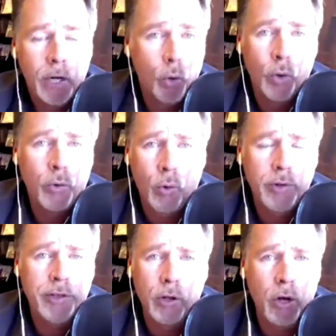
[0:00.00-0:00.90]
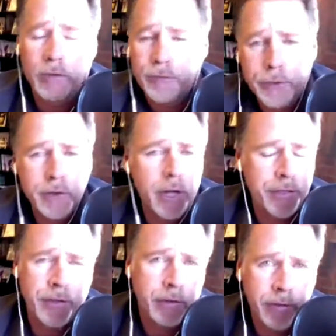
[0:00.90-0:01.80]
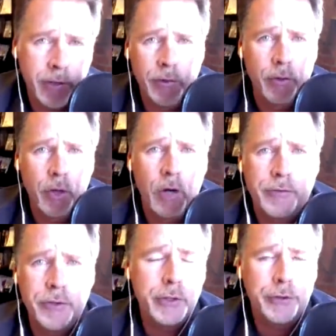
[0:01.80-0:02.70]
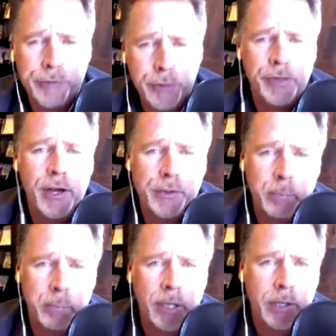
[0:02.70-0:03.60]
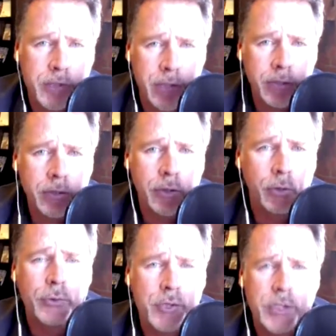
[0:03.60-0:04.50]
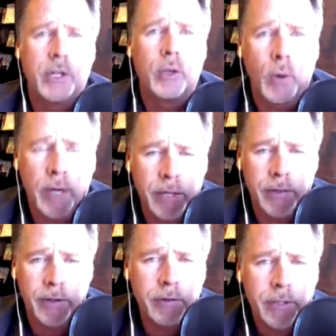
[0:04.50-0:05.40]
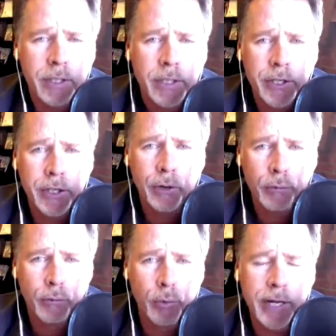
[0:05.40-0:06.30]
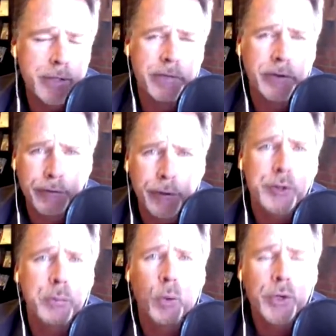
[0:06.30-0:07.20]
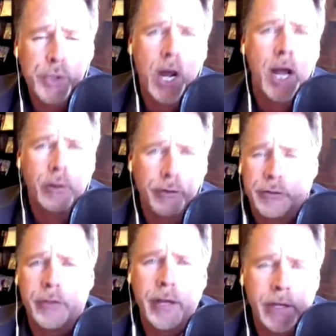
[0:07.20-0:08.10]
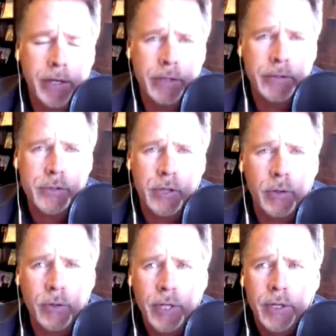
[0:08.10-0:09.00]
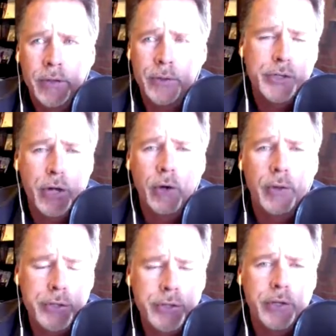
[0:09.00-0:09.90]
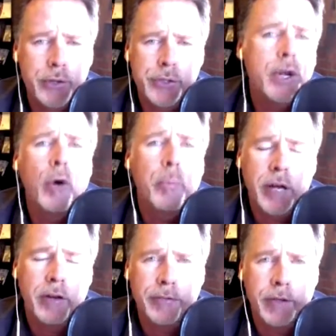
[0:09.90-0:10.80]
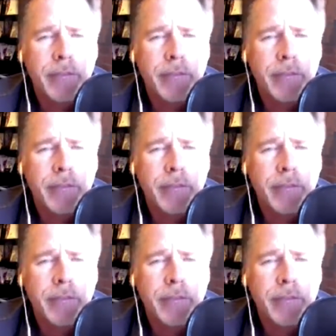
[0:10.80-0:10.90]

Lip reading: Or they'll offer you nothing. They'll offer you a few $1,000 and you'll sell away the, rights of your firstborn child for that. And so there's no benefit.